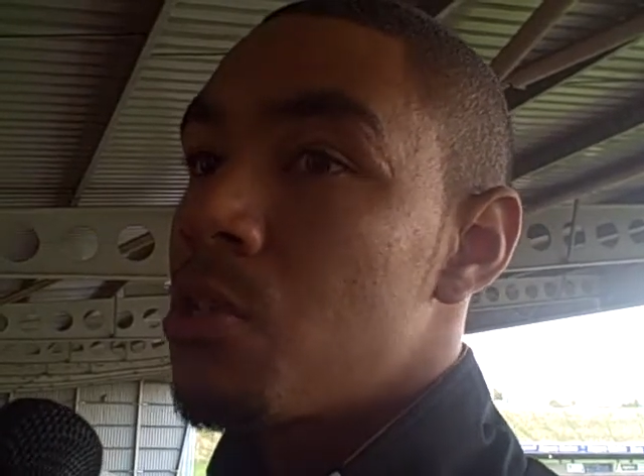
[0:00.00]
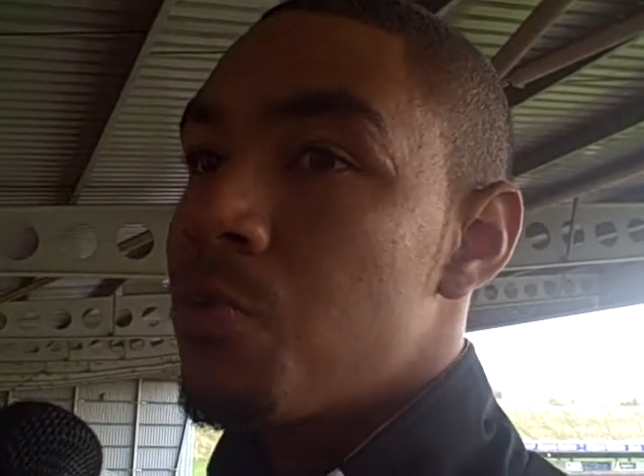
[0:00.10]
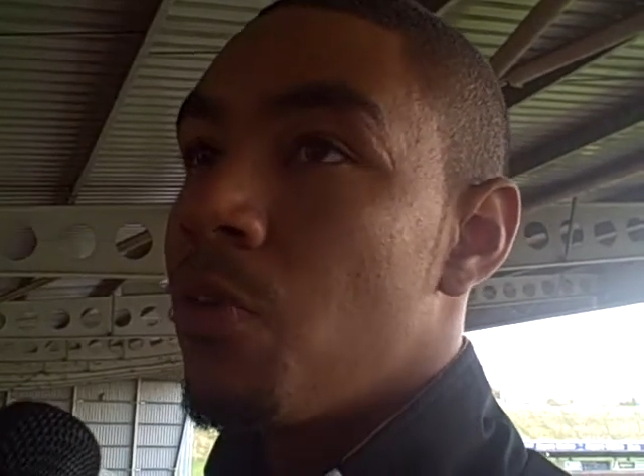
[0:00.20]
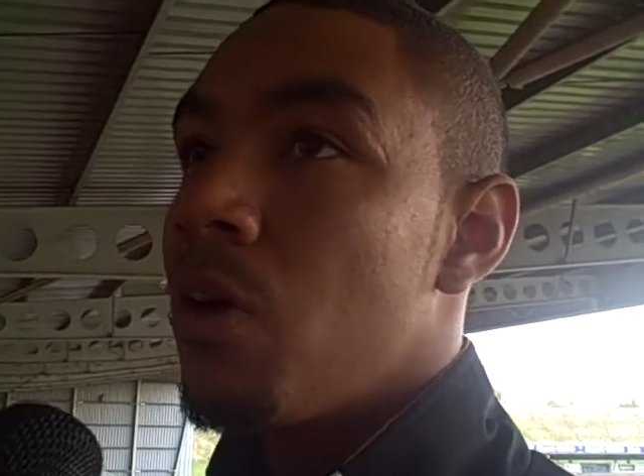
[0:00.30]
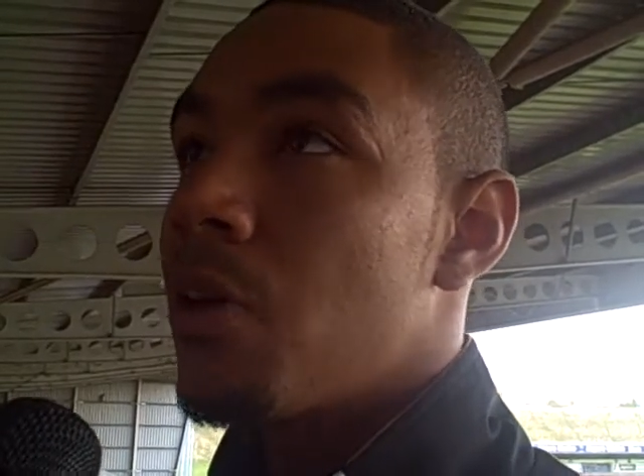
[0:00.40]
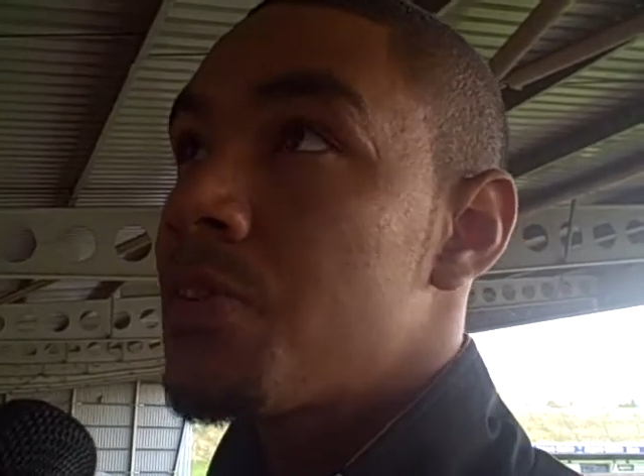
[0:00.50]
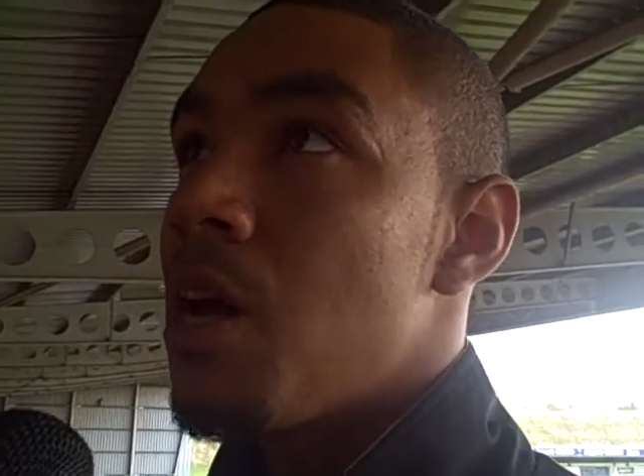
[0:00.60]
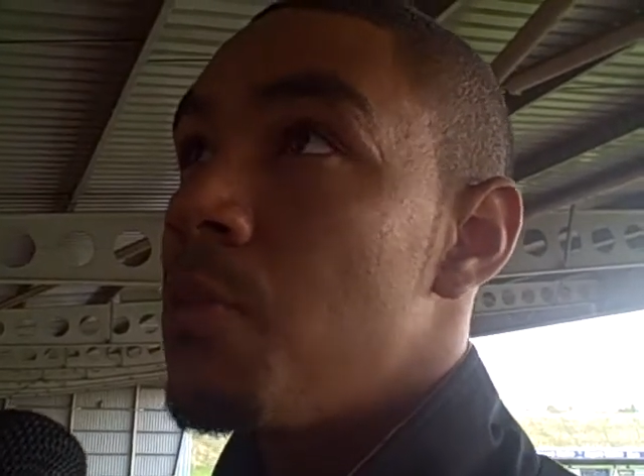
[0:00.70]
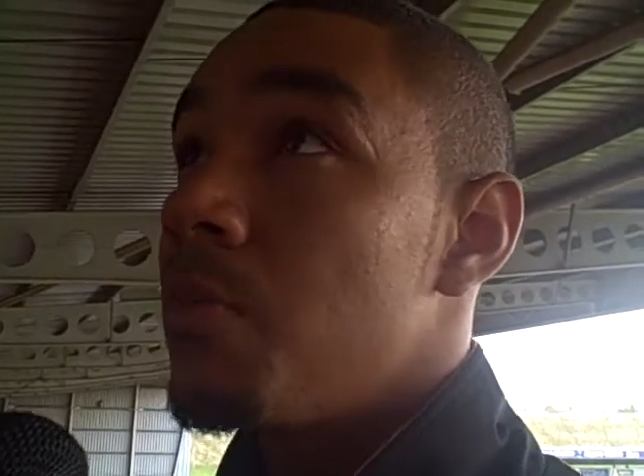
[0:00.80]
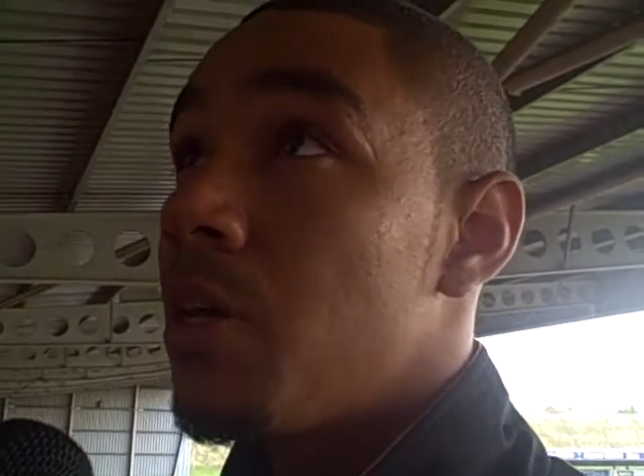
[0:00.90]
just before half
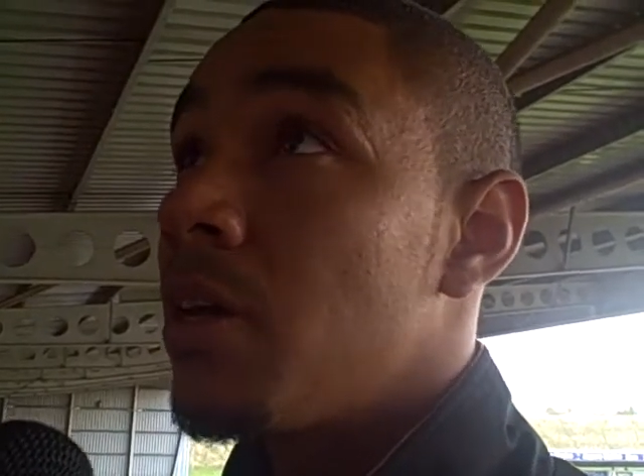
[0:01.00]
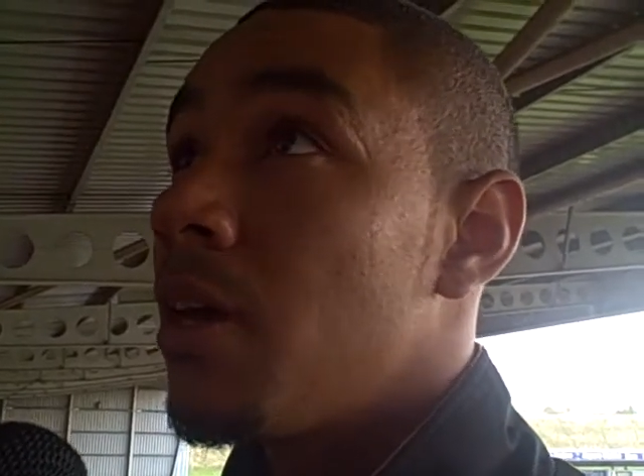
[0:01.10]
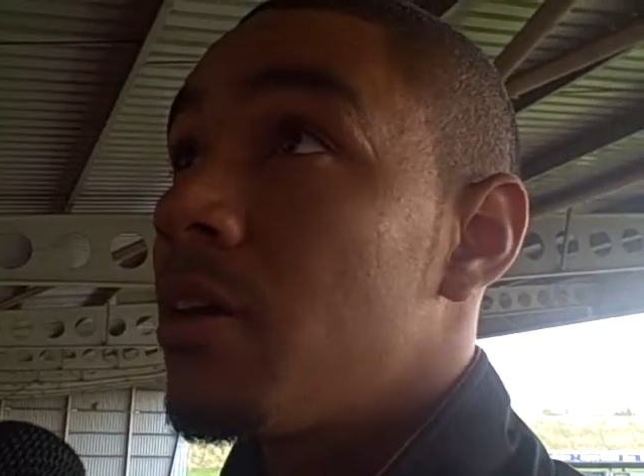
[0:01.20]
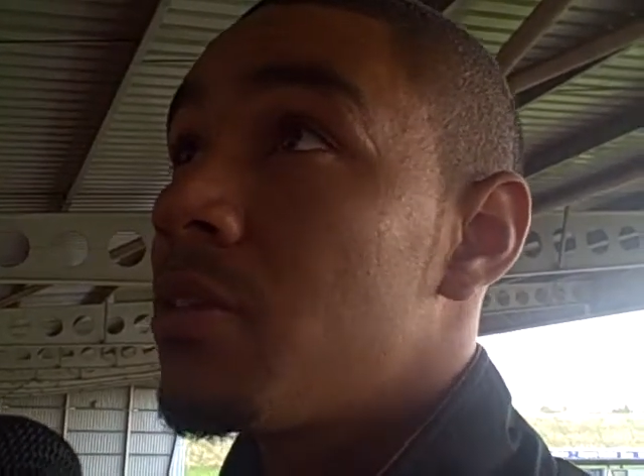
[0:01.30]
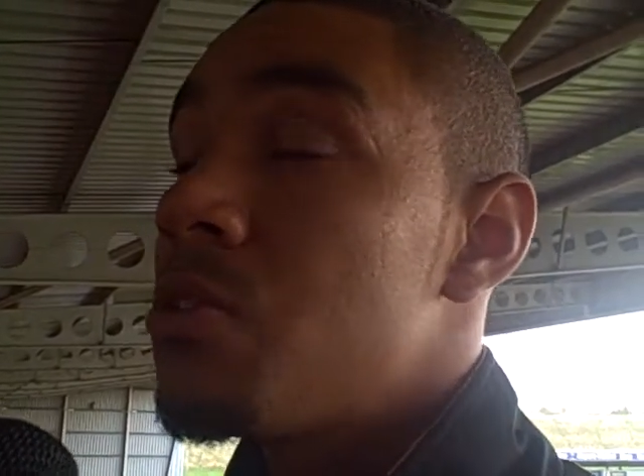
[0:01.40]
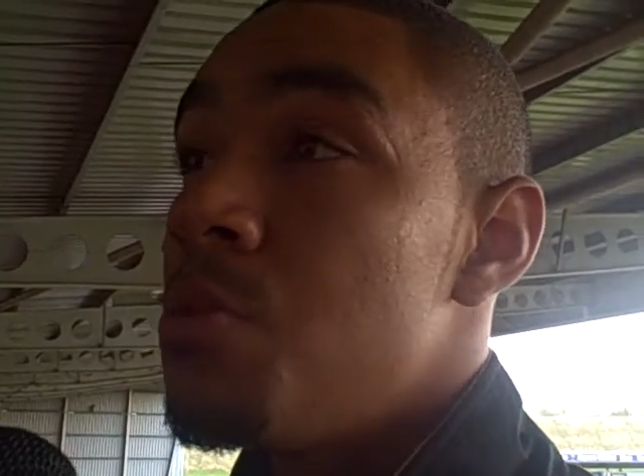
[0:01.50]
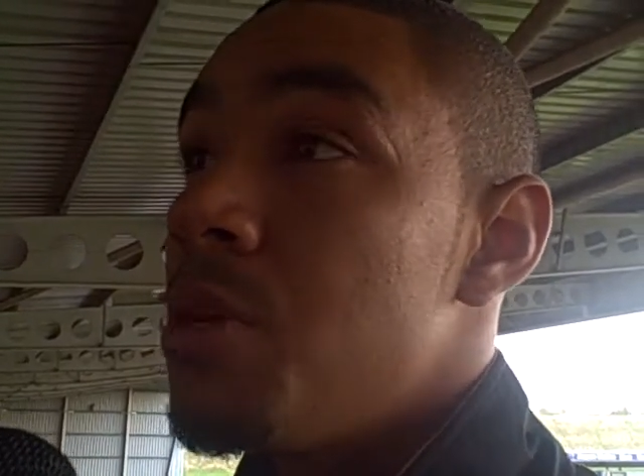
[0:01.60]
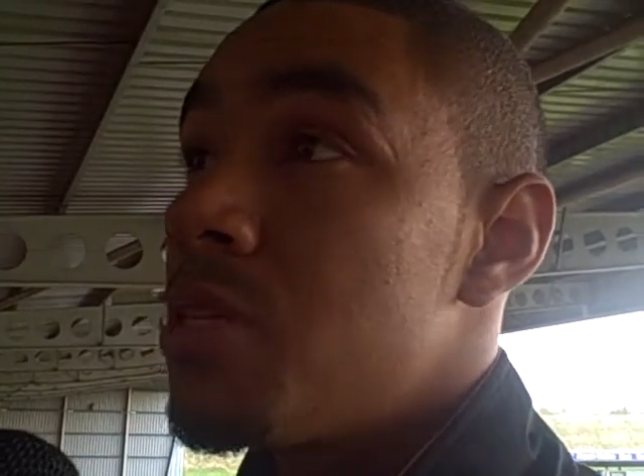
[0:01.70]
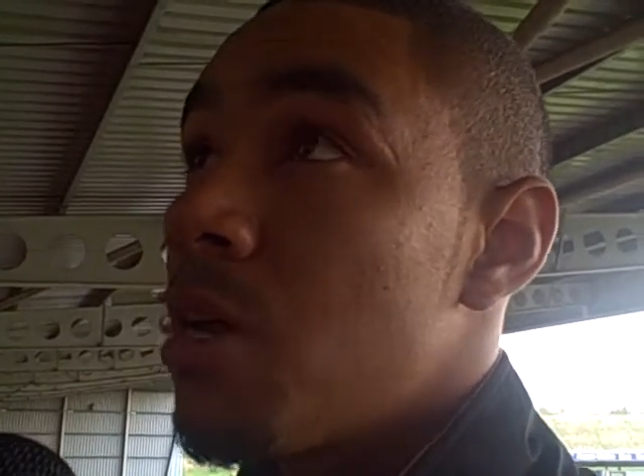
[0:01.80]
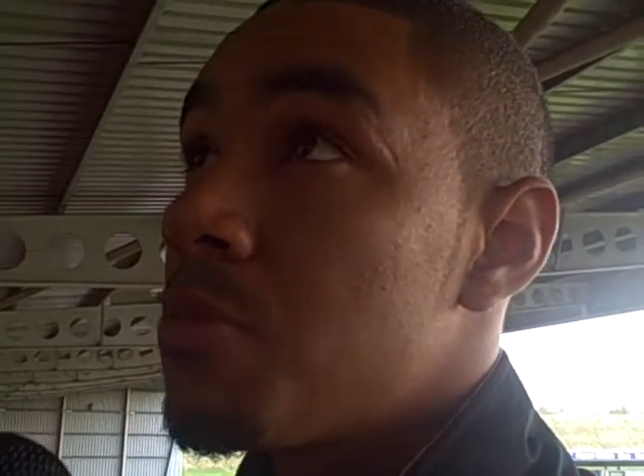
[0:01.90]
time, we've done that too
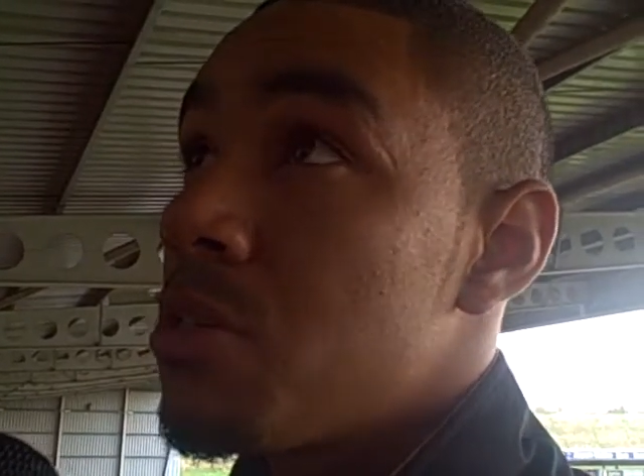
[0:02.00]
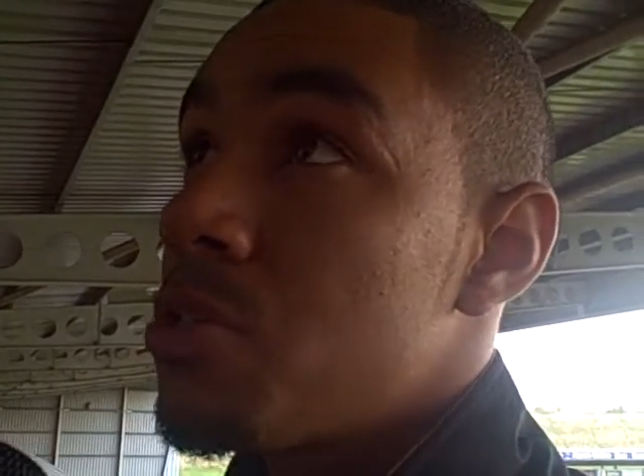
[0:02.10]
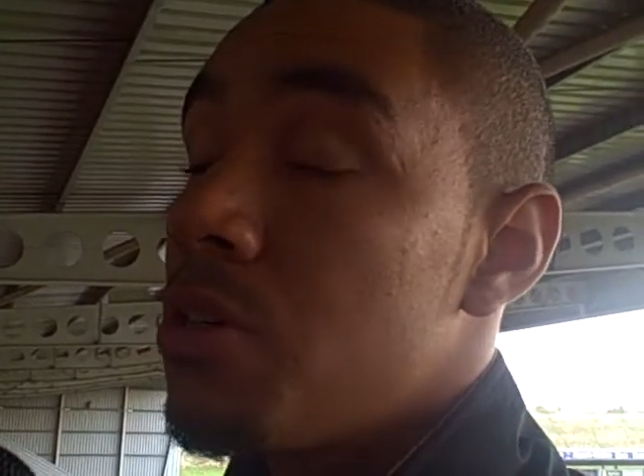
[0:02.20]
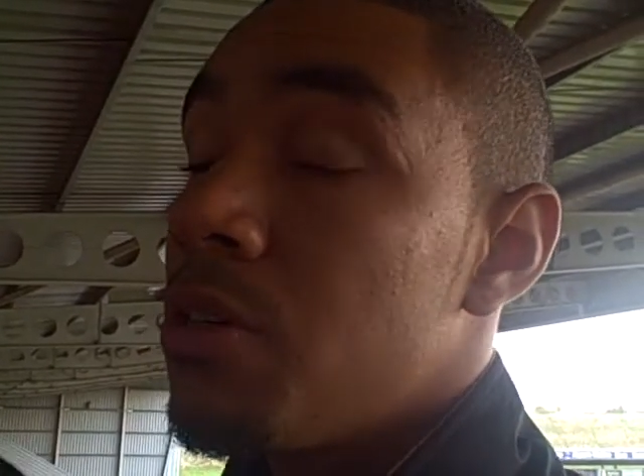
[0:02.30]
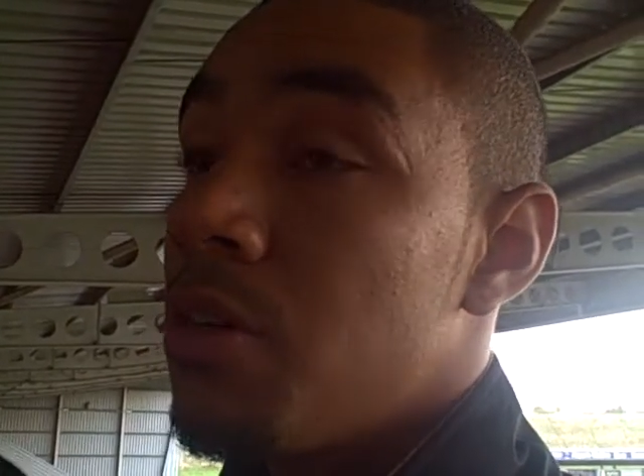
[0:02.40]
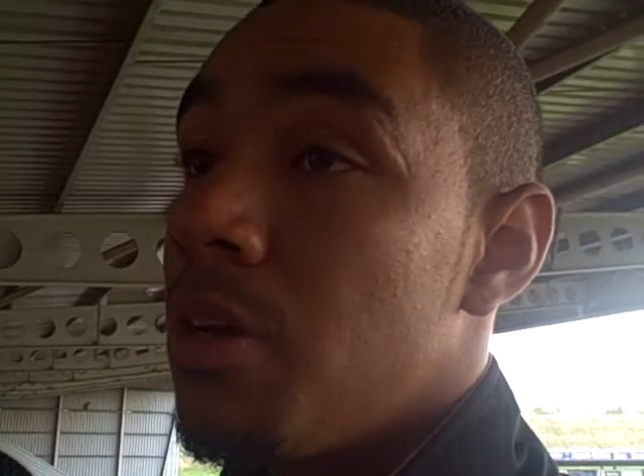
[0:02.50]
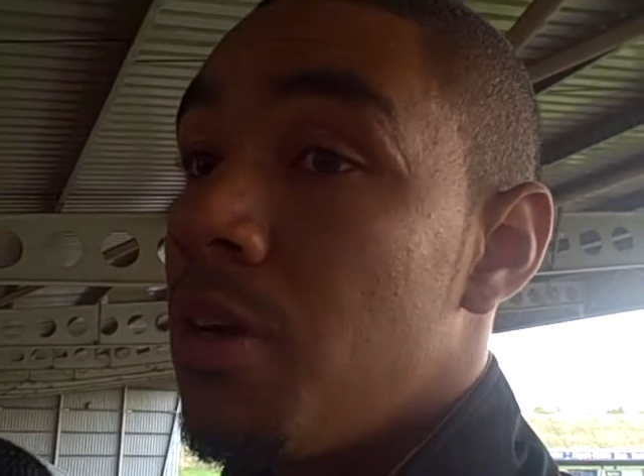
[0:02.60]
many times this year.